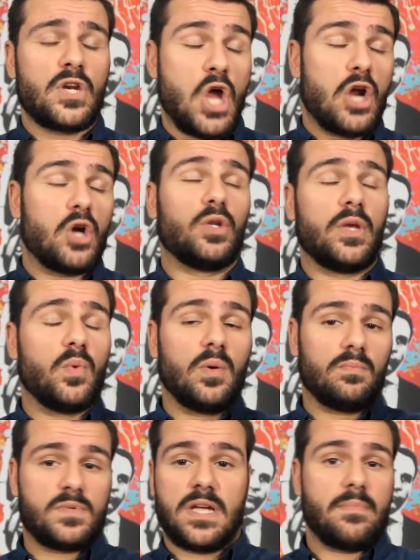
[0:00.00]
not only
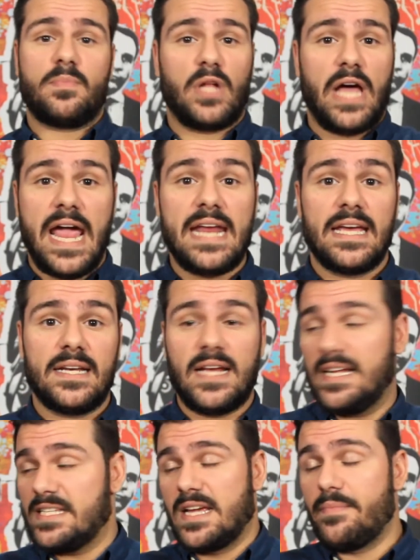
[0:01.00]
will some people hate it
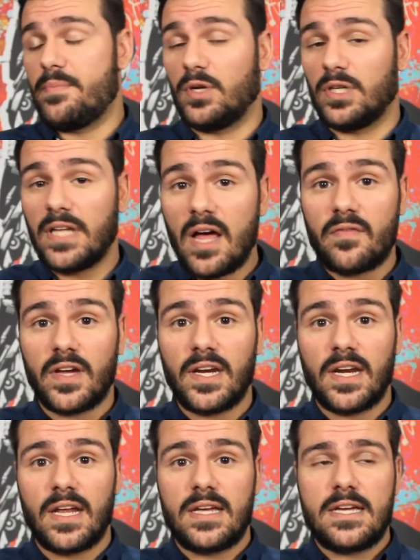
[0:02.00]
and some people love
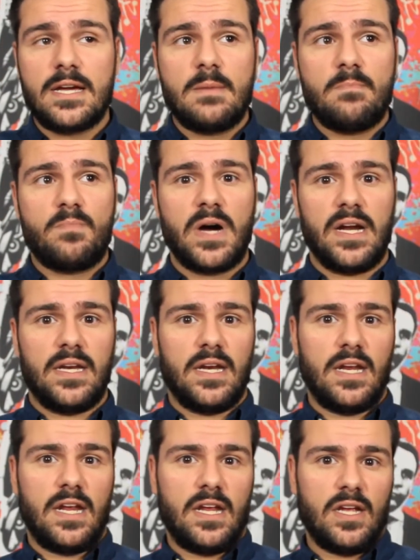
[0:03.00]
it, but
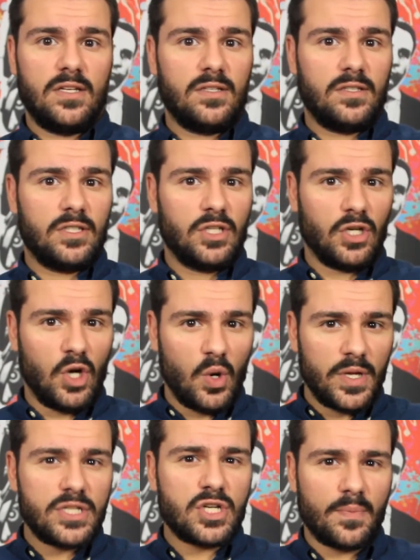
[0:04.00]
your
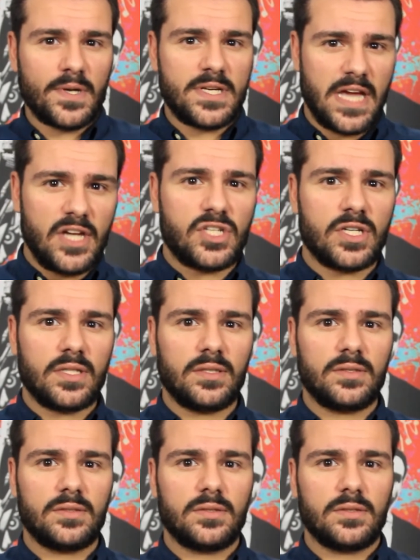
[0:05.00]
own interpretation
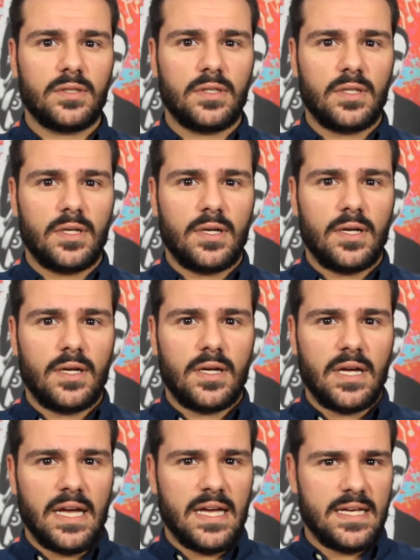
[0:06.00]

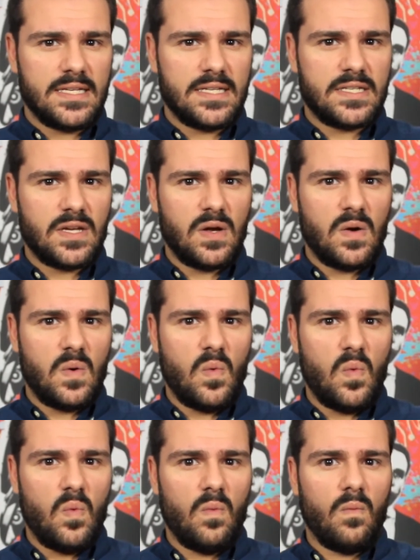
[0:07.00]
is
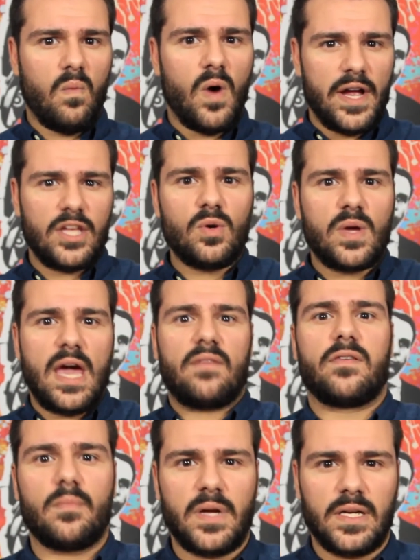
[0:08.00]
what you
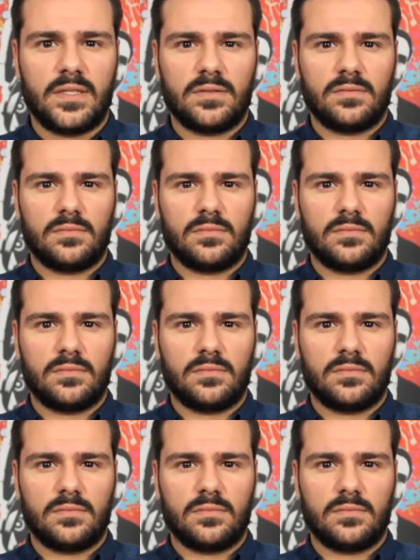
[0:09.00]
get from it,